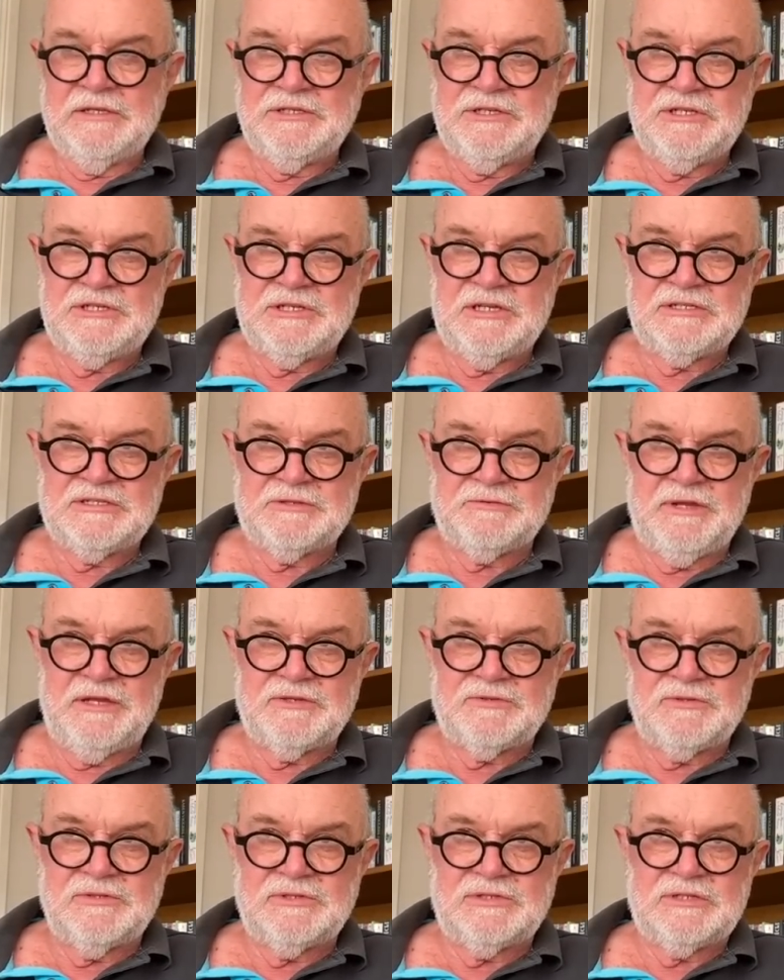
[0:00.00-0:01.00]
Chichester
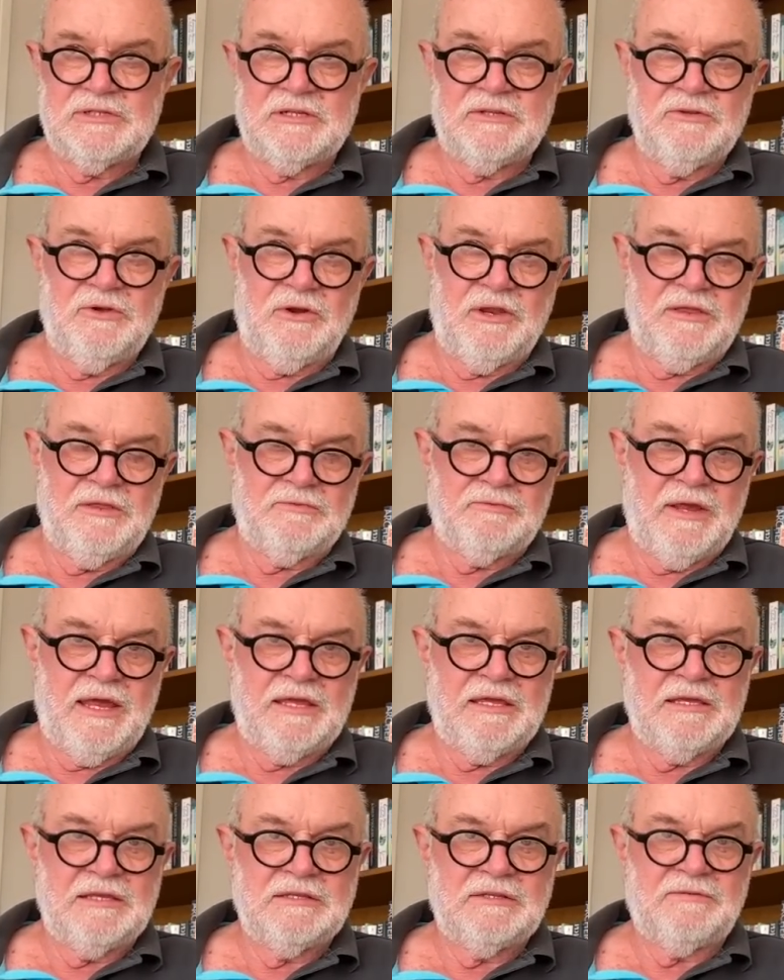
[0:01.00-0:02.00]
entrants are not in the
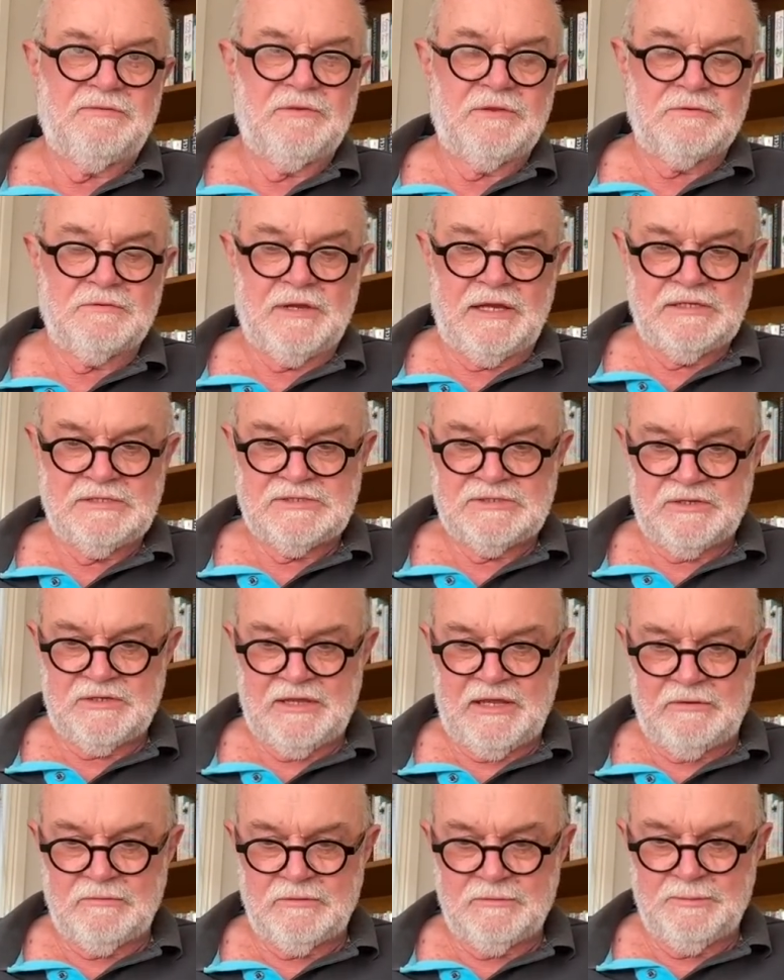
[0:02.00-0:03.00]
rankings for the race, so
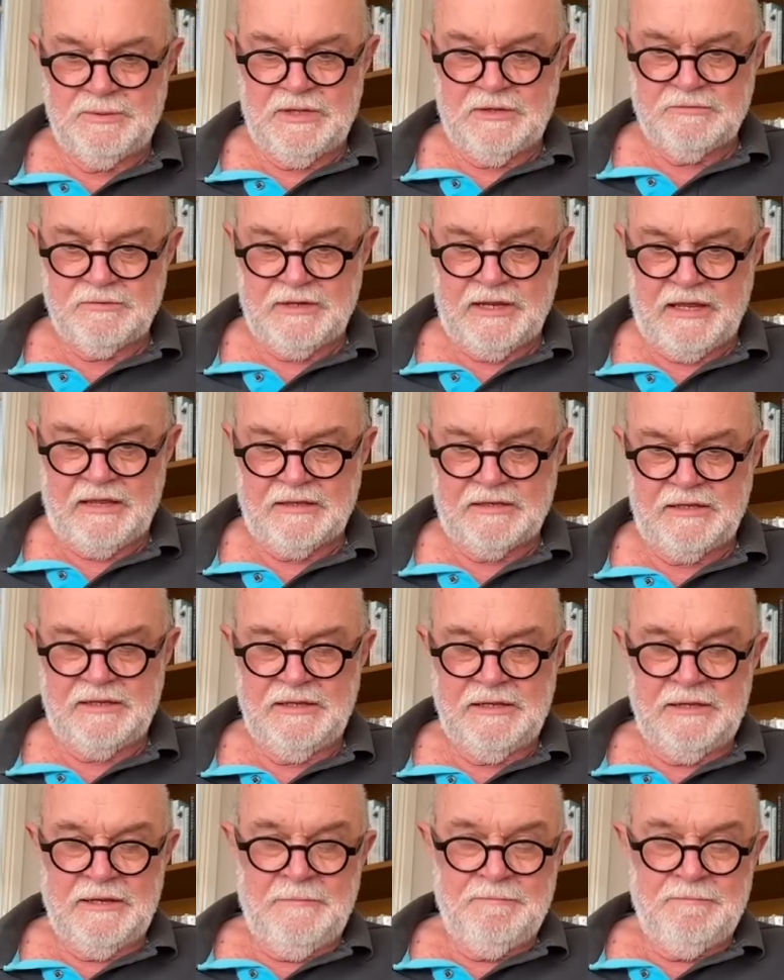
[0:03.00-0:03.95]
that would be a reality.